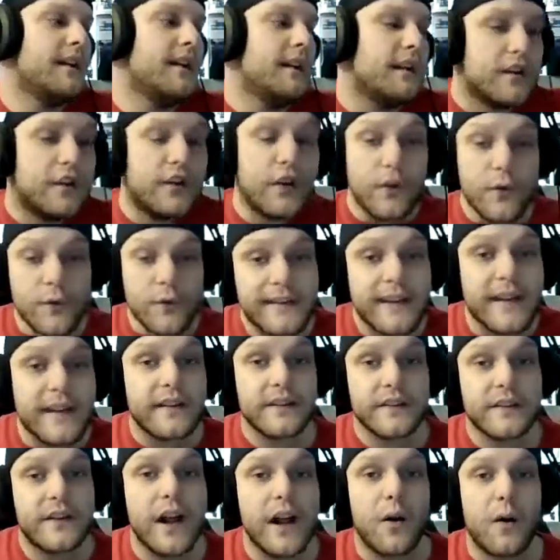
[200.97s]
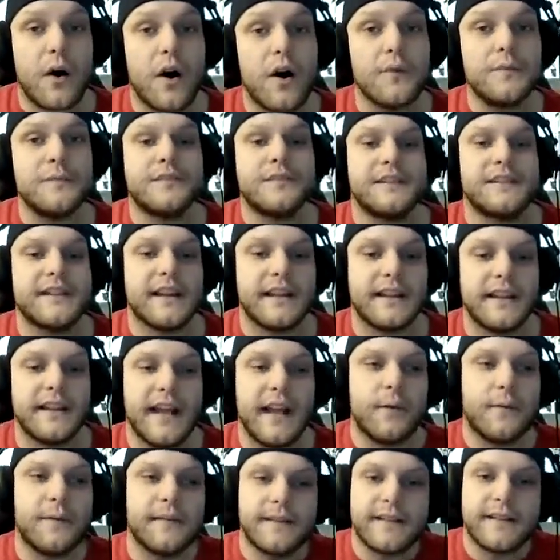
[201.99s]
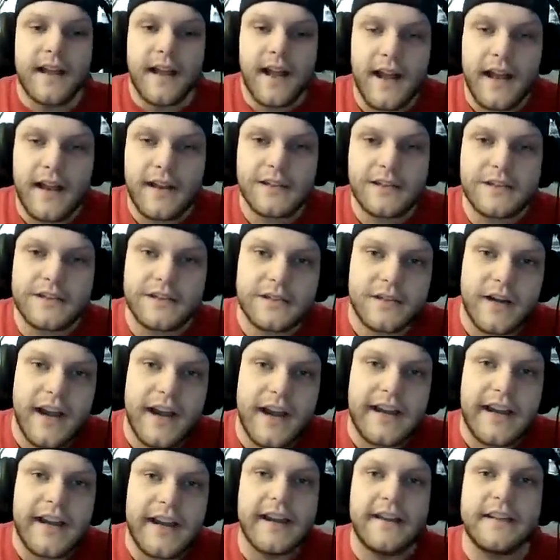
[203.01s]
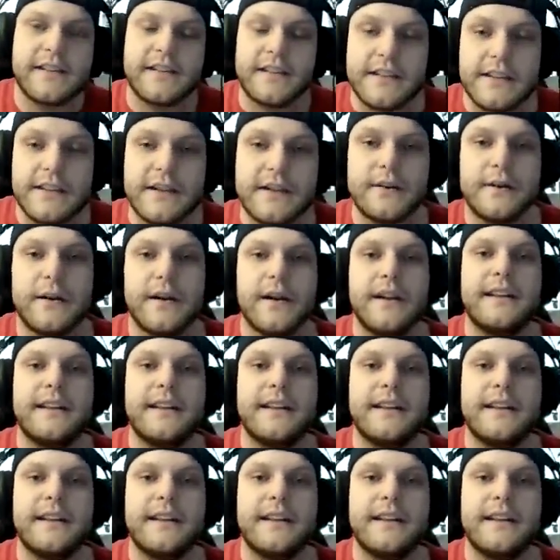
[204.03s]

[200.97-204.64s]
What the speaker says: you didn't go home, Gisela. It was not a strike against you.